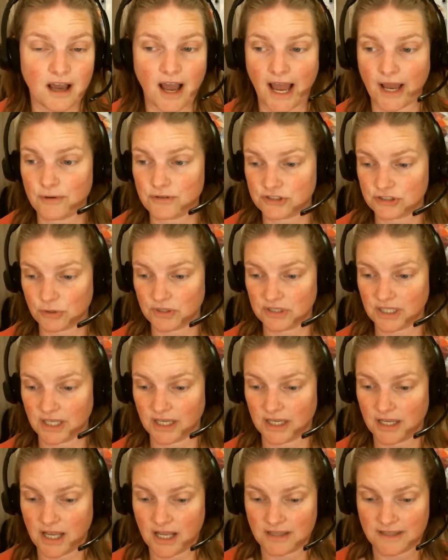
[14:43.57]
I was doing
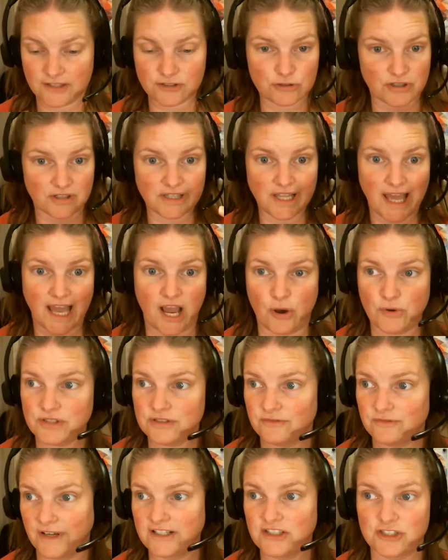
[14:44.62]
let's go in the house
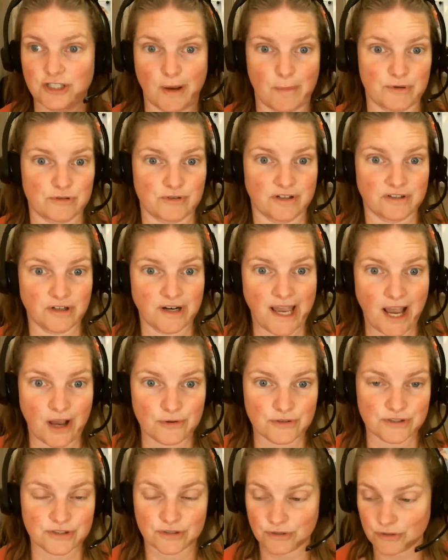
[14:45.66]
and find shapes around your
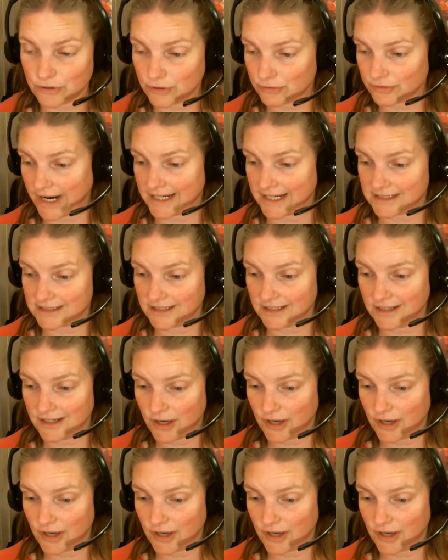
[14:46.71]
house. Great.